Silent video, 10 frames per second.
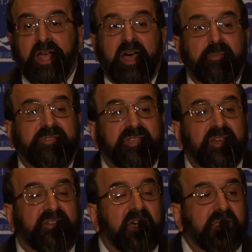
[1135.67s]
I was
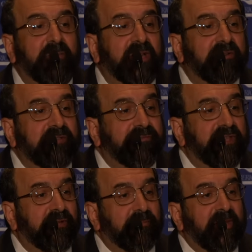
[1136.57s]
in a documentary
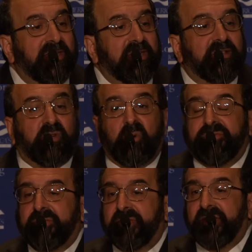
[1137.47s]
film, and in the
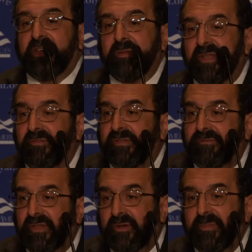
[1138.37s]
course of the documentary
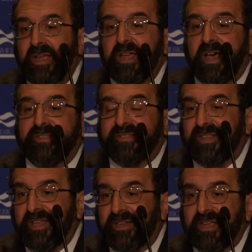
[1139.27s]
film, I
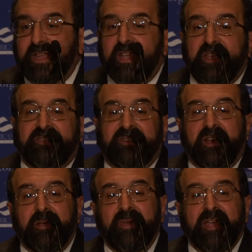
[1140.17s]
said,
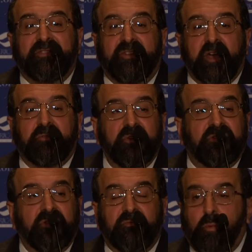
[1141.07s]
Islam has
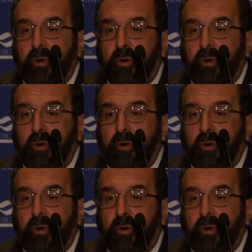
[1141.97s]
doctrines of